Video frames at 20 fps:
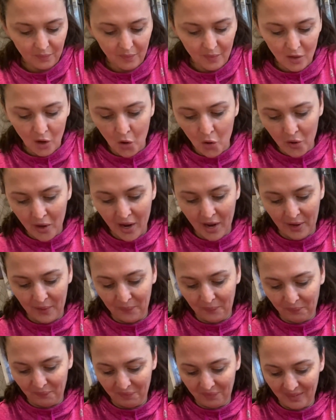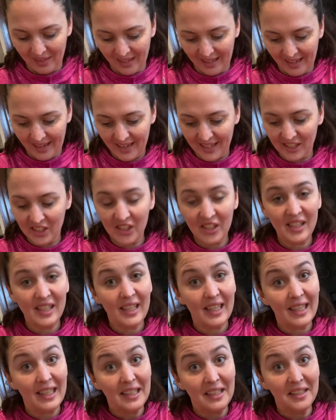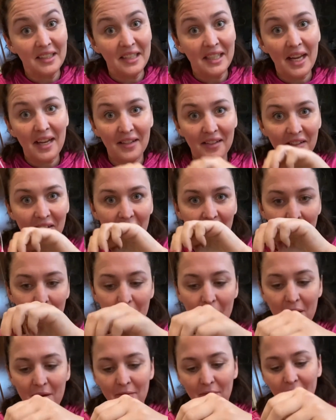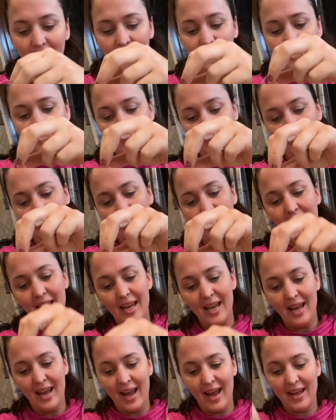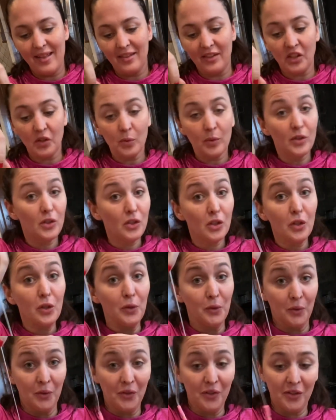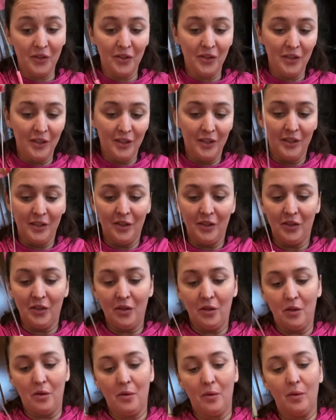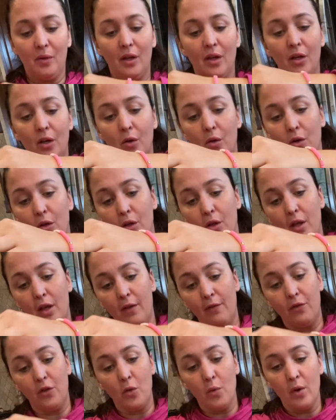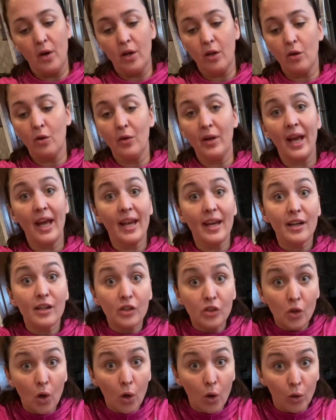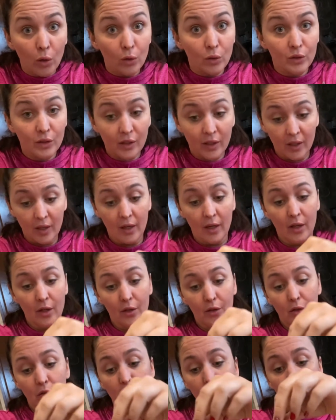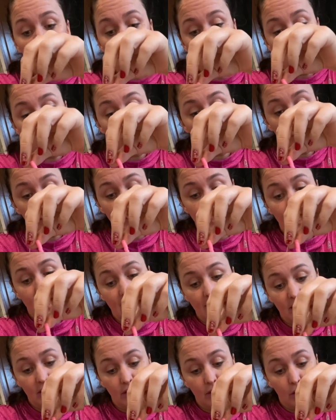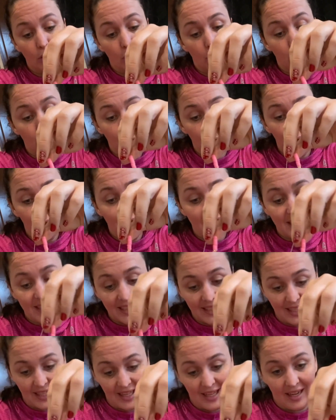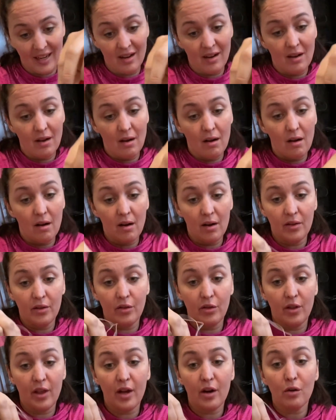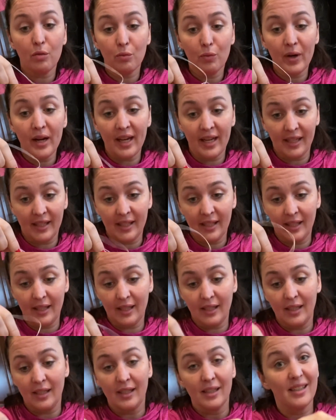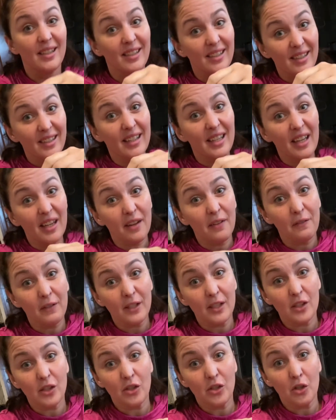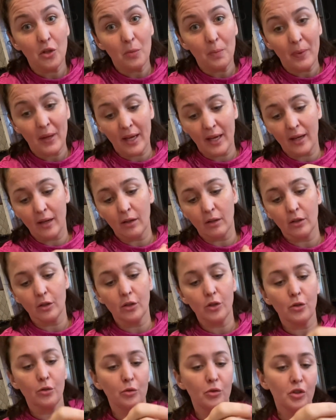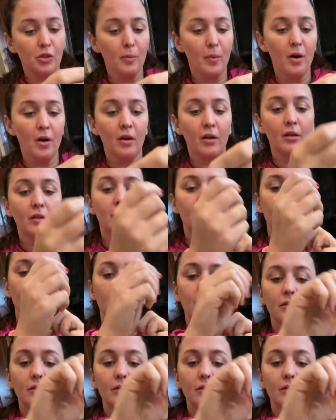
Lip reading: Okay, I just did a little test on my wrist and this one's loose. So if you want to go get an adult, you can go test your bracelet on their wrist to see if it's too big or too small.